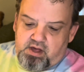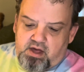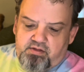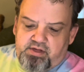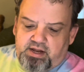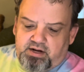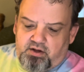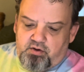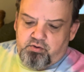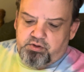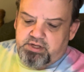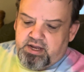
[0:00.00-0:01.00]
They
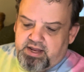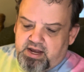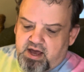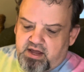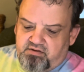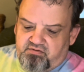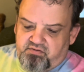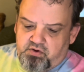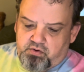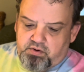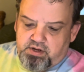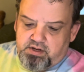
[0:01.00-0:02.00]
loathed any kind of
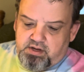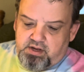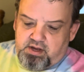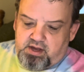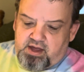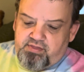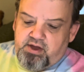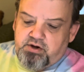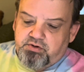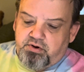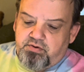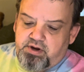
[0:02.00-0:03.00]
food, and they
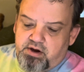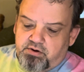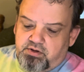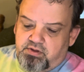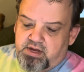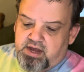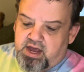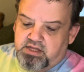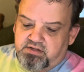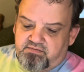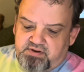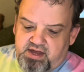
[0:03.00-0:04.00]
drew near to the
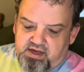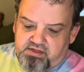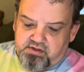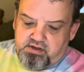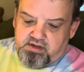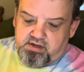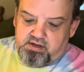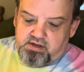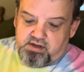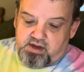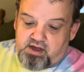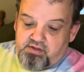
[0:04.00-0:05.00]
gates of death.
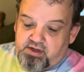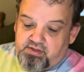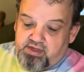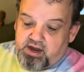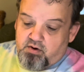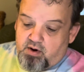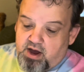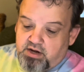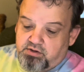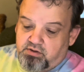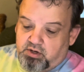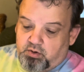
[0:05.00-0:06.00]
Then they cried
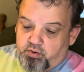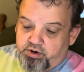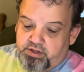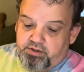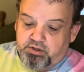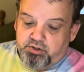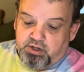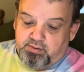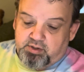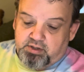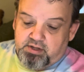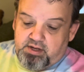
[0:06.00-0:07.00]
to the Lord in their
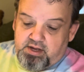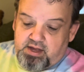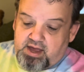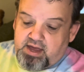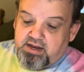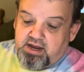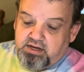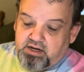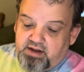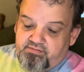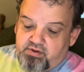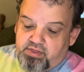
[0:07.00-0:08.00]
trouble, and he
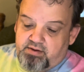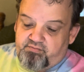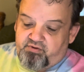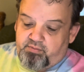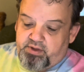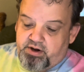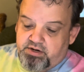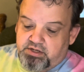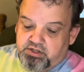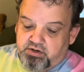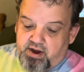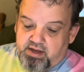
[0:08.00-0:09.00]
delivered them from their
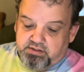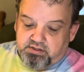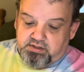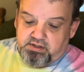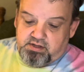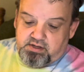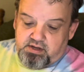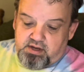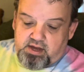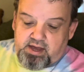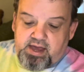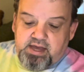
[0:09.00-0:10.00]
distress.
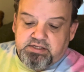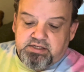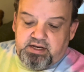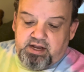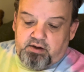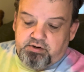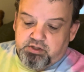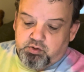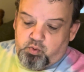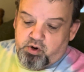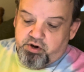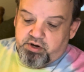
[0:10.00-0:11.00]
He sent out his
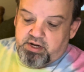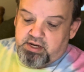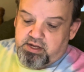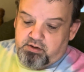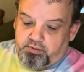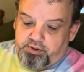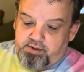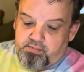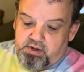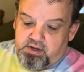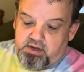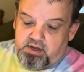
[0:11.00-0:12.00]
word and healed them,
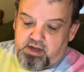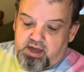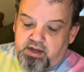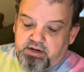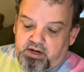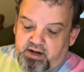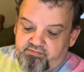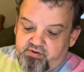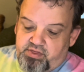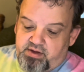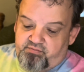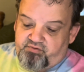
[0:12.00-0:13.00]
and
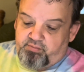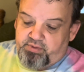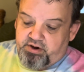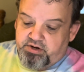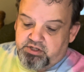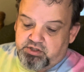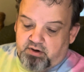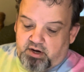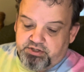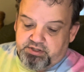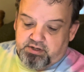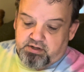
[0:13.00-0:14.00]
delivered them from their
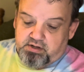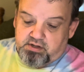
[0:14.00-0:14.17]
destruction.